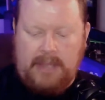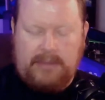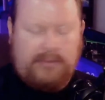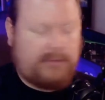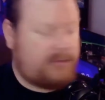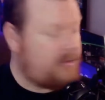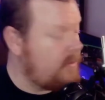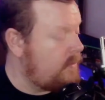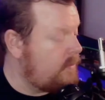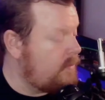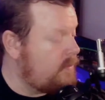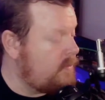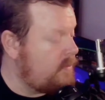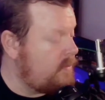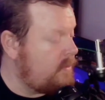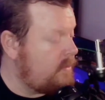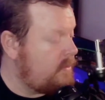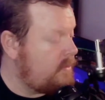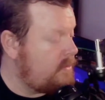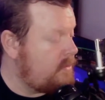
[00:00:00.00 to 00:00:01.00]
So
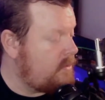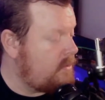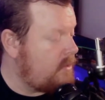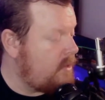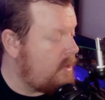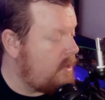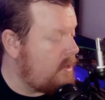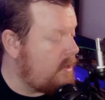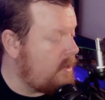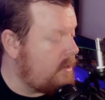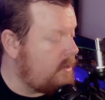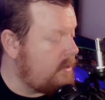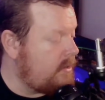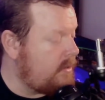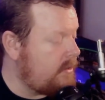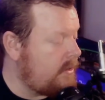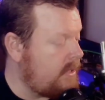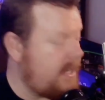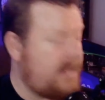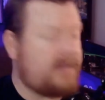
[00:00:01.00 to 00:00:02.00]

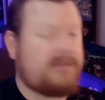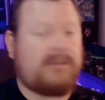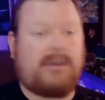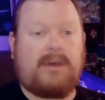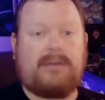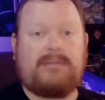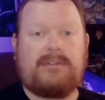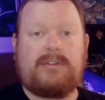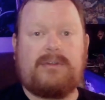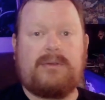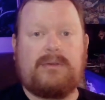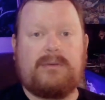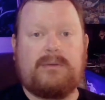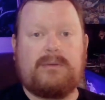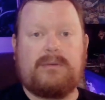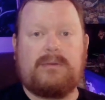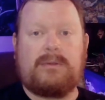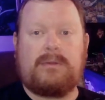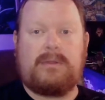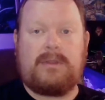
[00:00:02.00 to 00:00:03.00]
our hats off
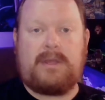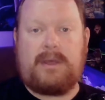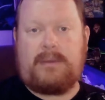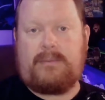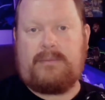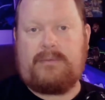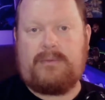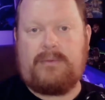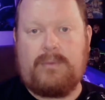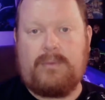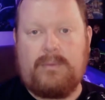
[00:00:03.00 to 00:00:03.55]
to them for what a